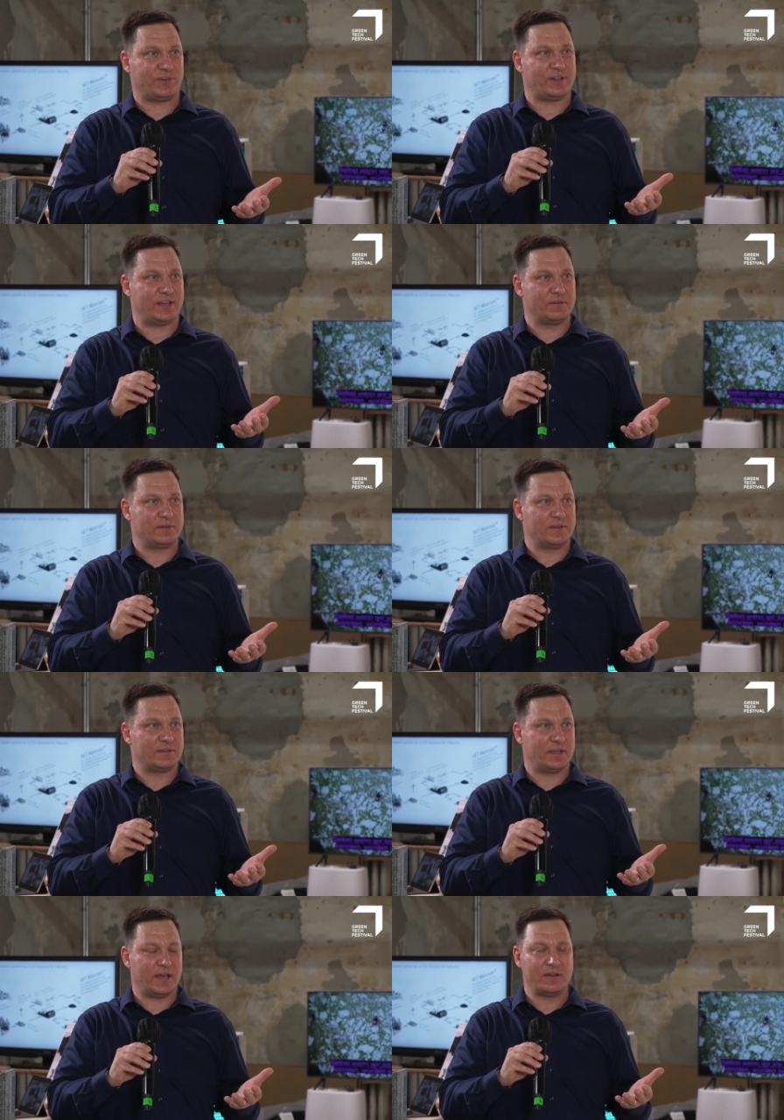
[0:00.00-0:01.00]
day.
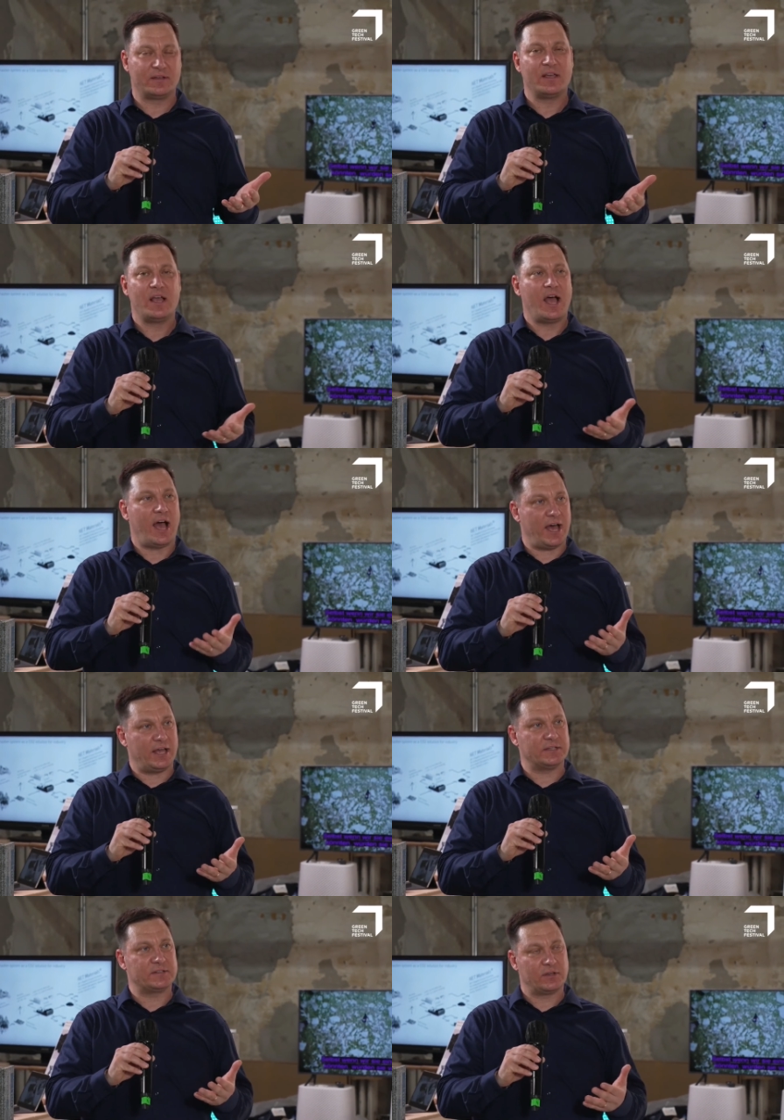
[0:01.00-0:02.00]
Yeah,
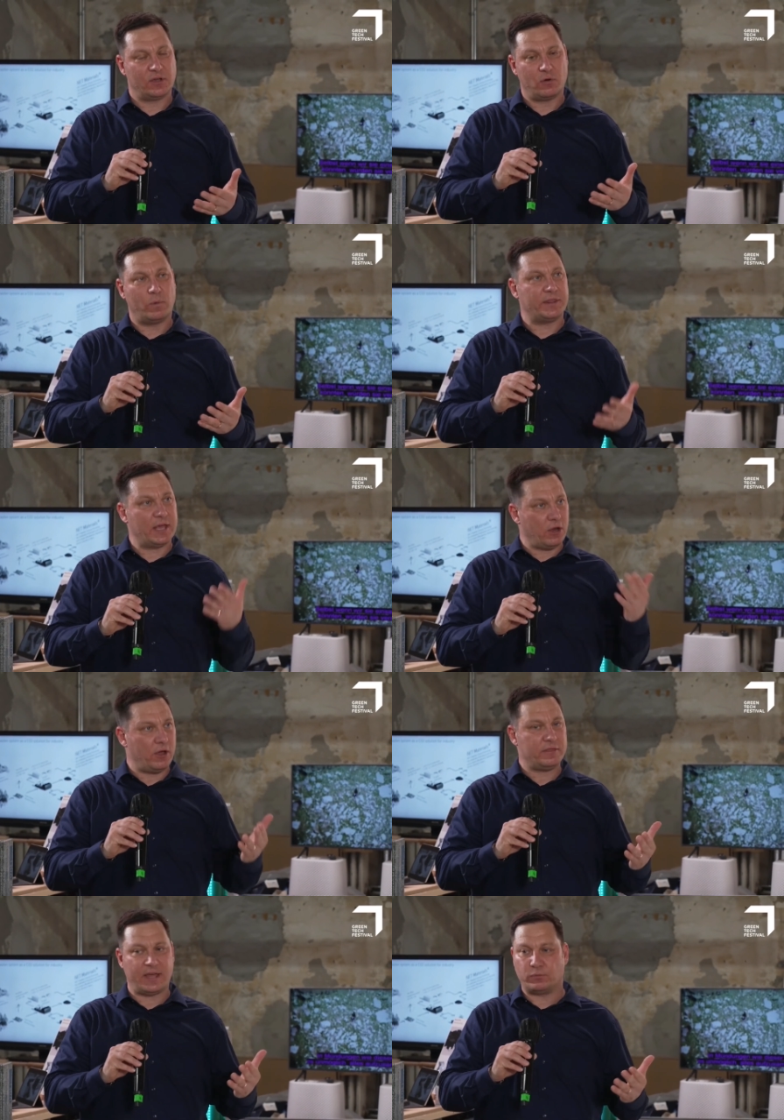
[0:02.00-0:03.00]
and when they
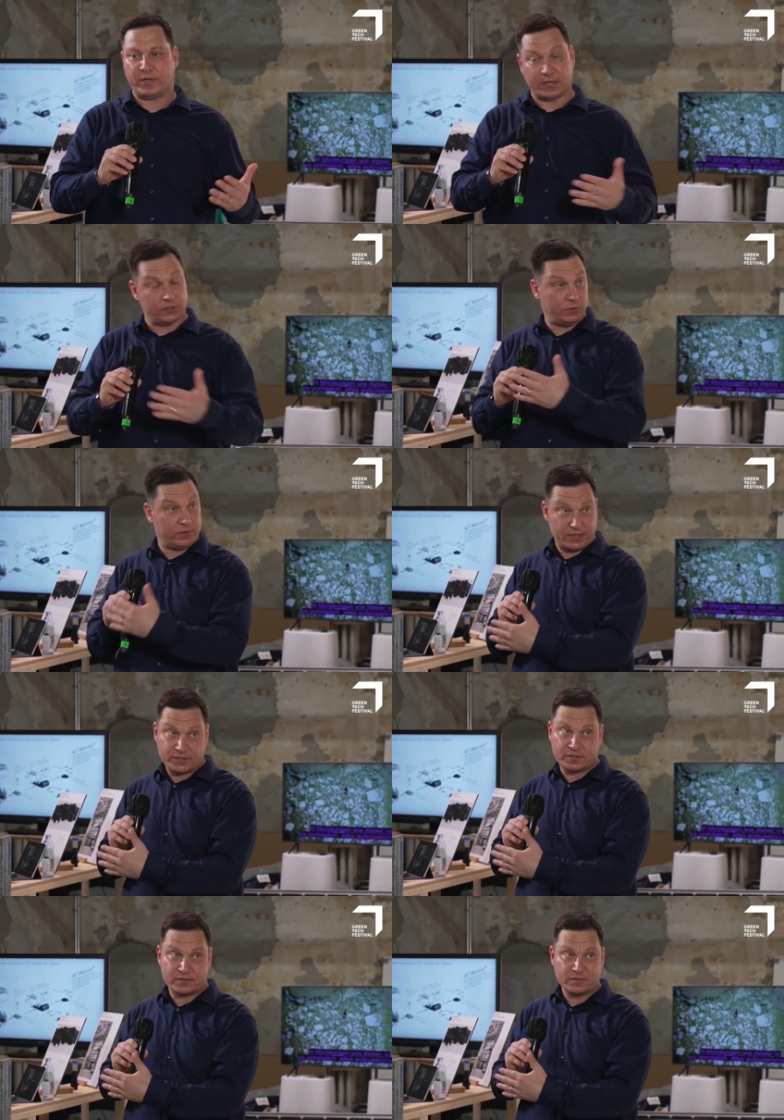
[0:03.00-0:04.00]
learn that we can do
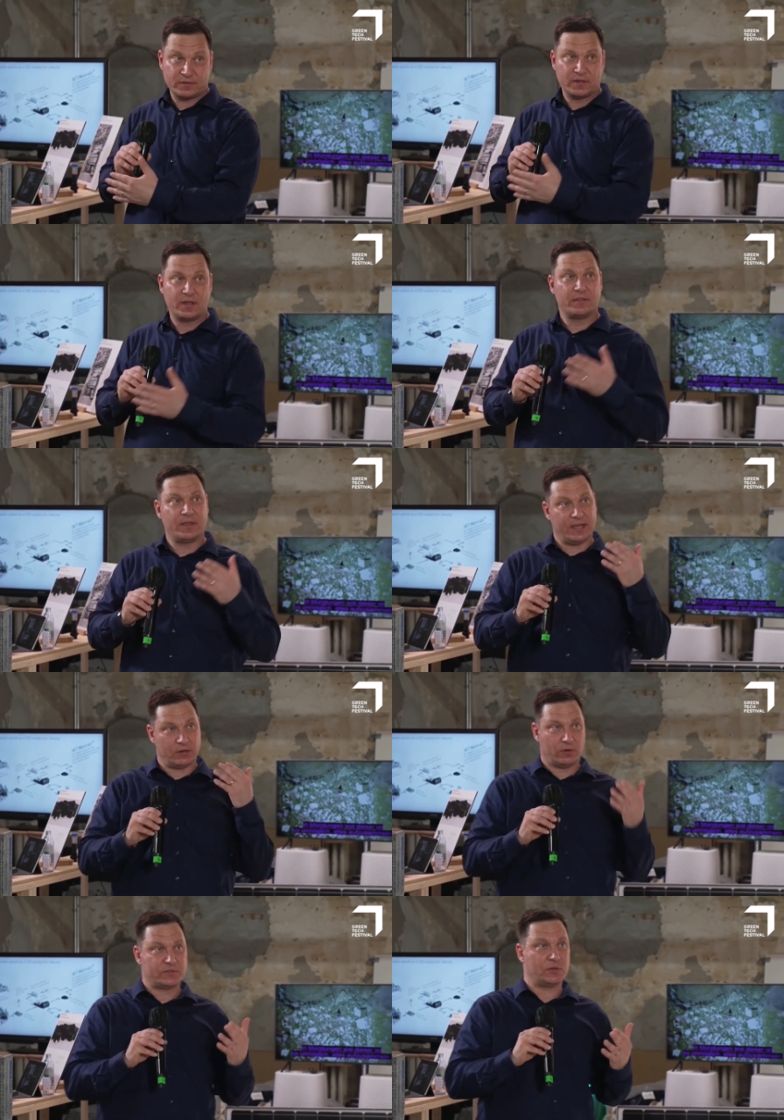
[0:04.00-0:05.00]
this,
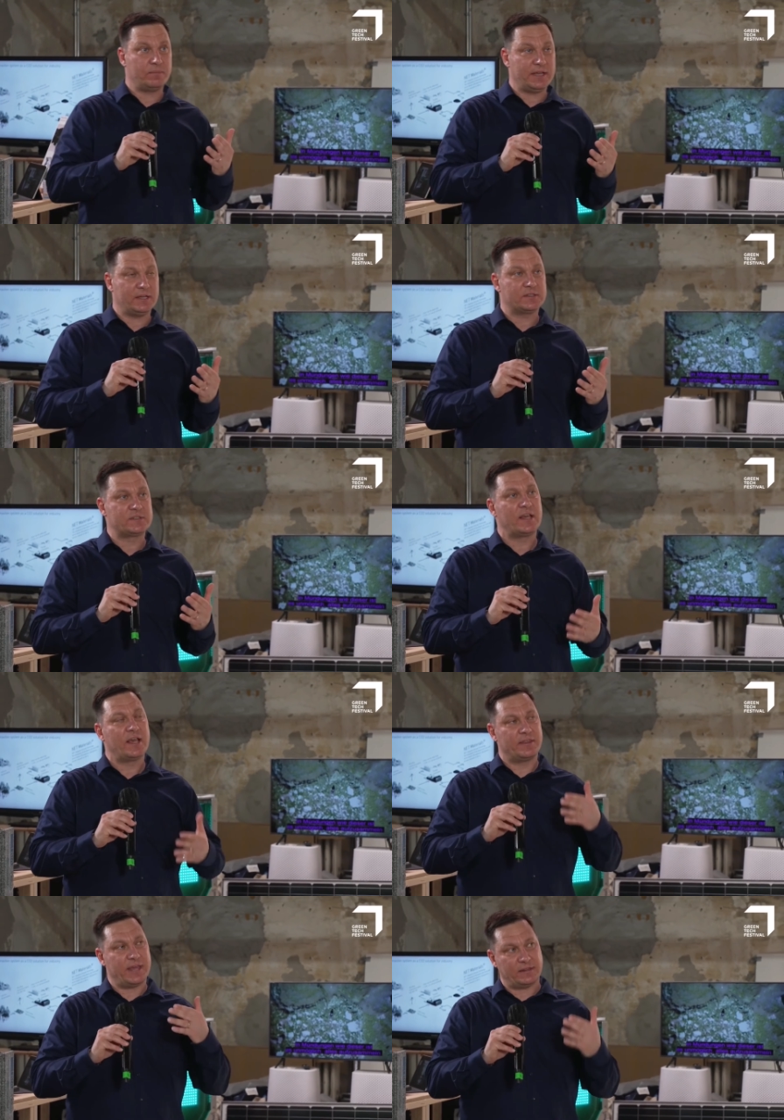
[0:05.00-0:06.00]
it also means
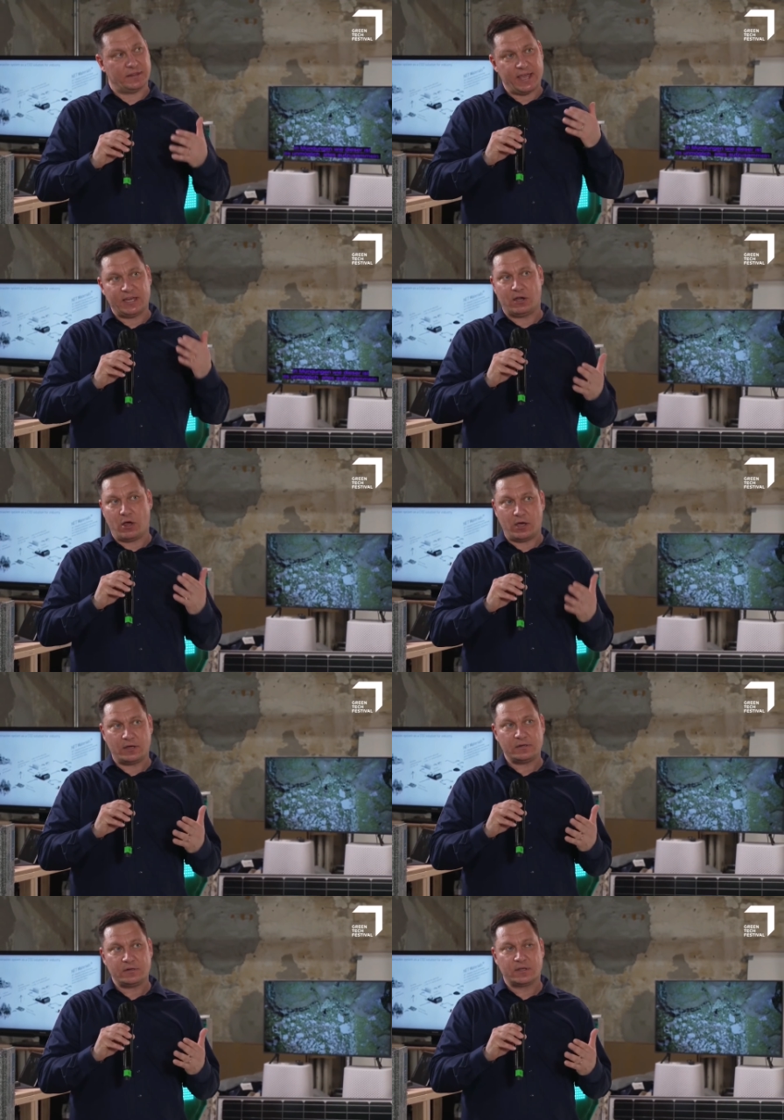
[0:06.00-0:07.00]
that they
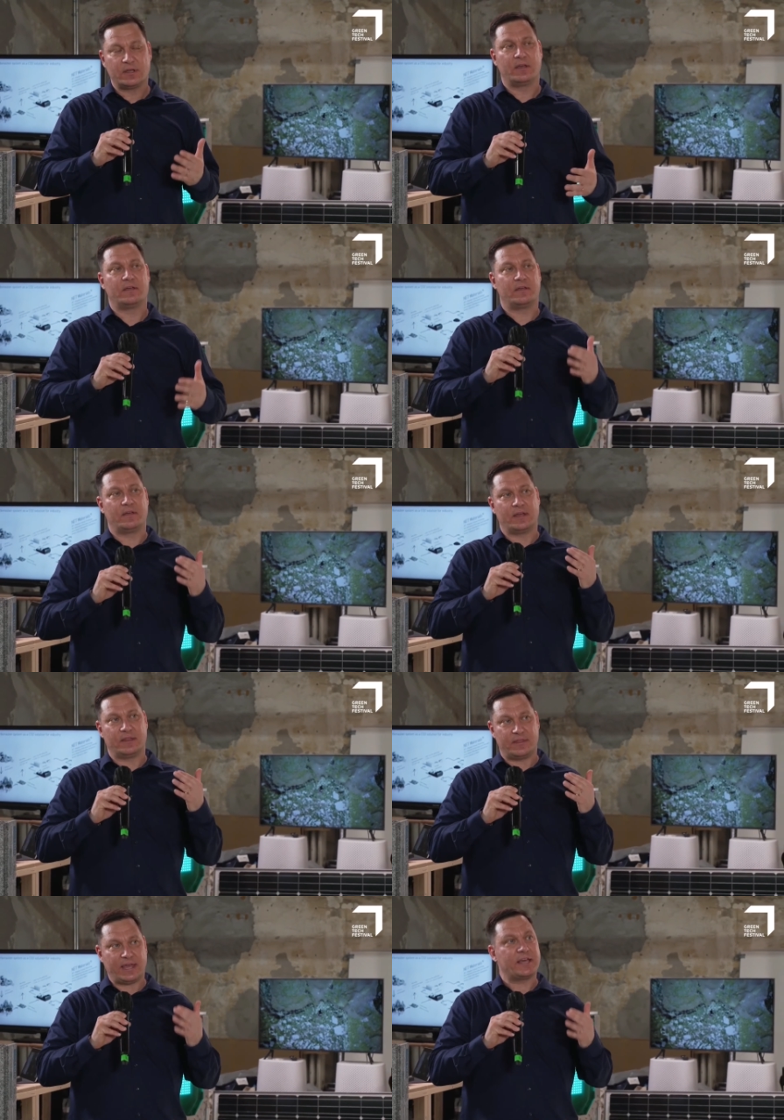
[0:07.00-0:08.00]
learn
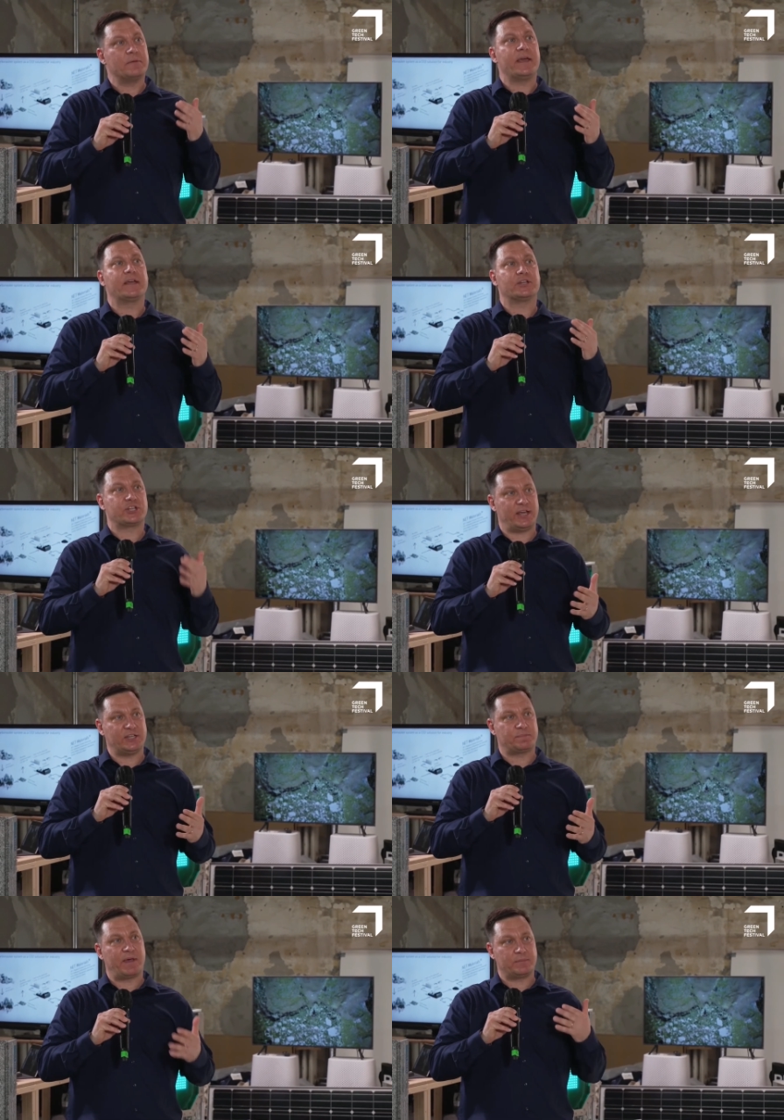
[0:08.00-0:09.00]
they can make a
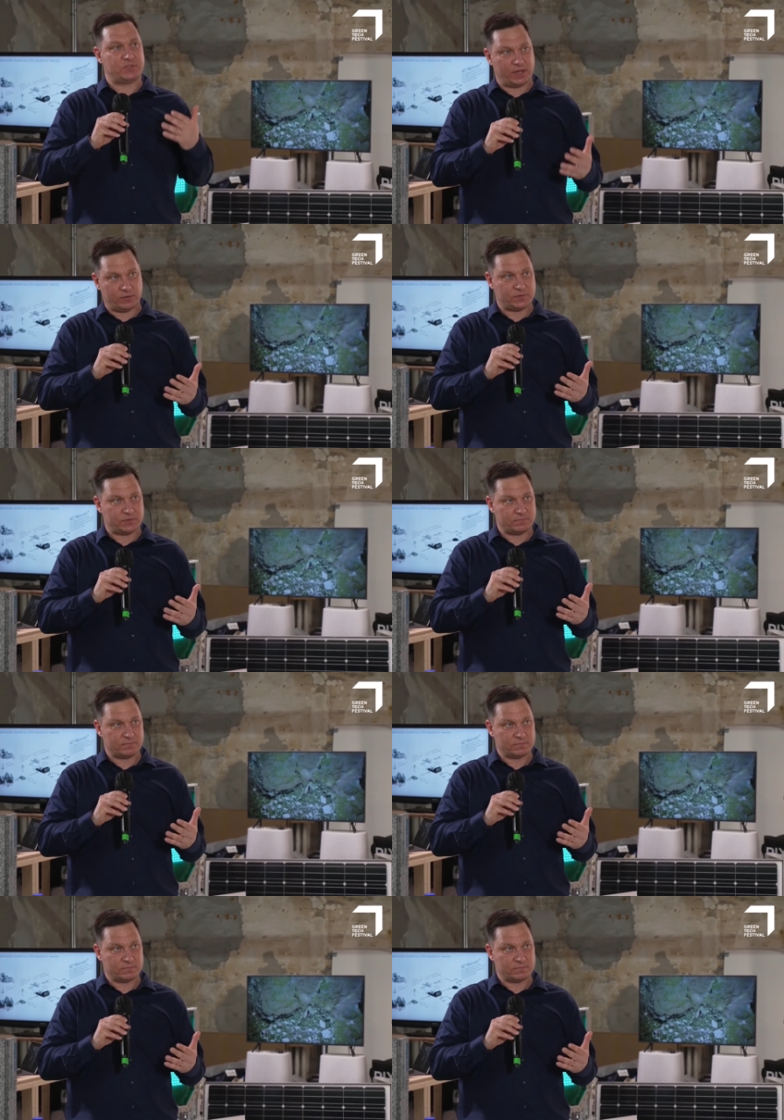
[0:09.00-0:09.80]
change by themselves.